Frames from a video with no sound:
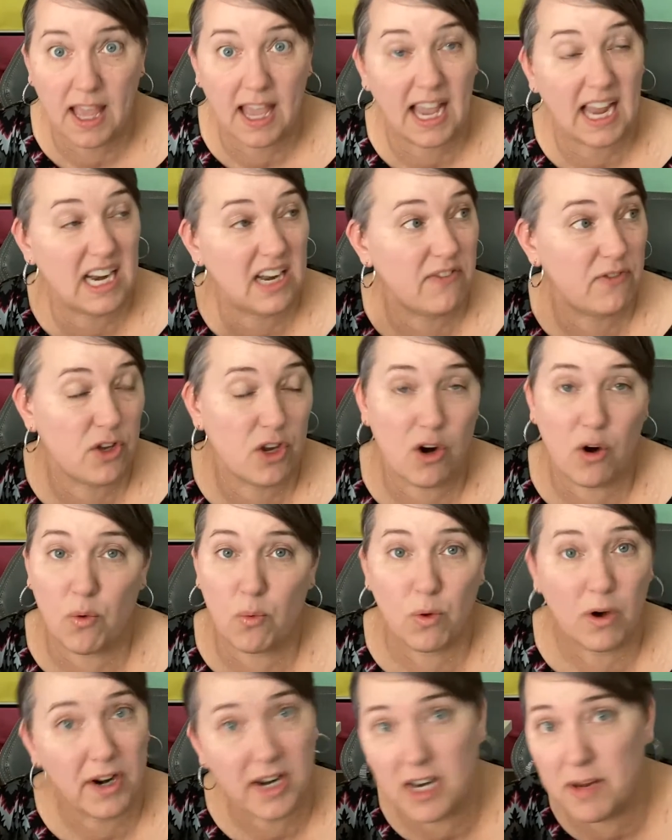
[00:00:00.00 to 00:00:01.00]
And if you don't
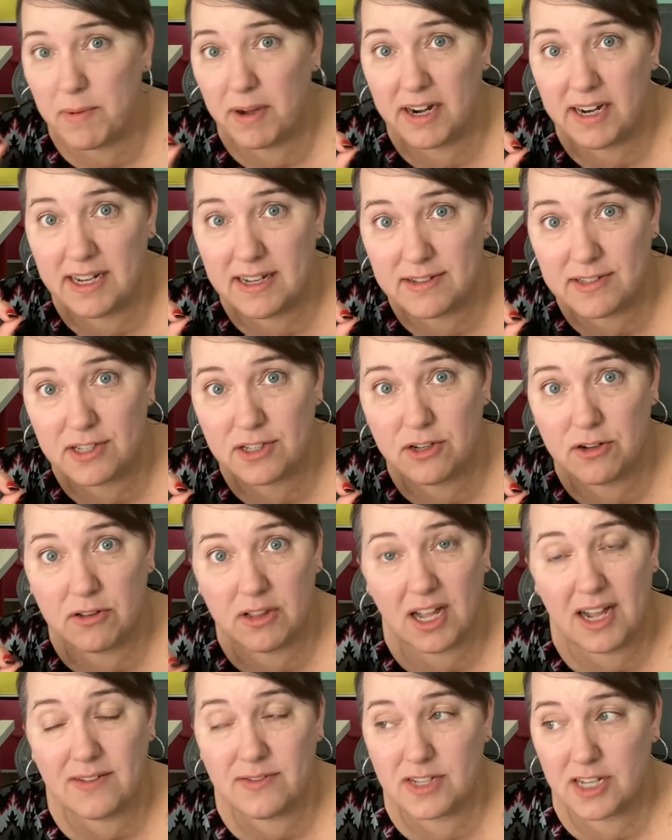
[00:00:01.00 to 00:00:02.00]
want anybody else in your
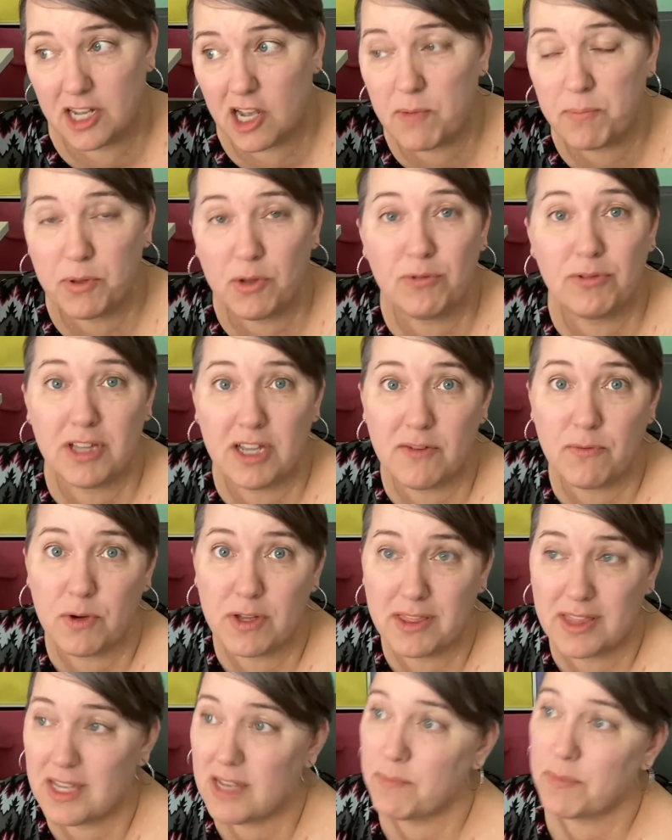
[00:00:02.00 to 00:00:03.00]
life to help you live
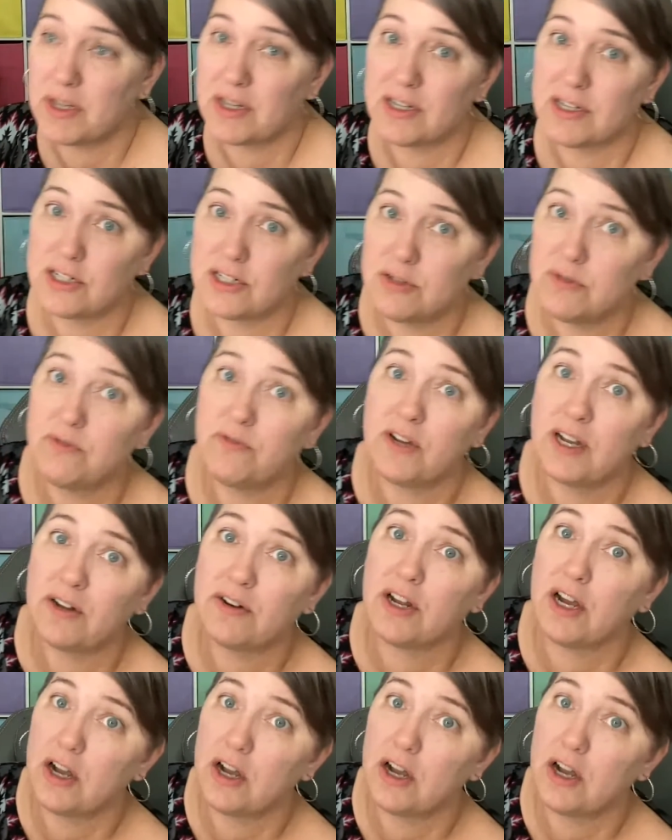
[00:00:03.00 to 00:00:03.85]
with it because you found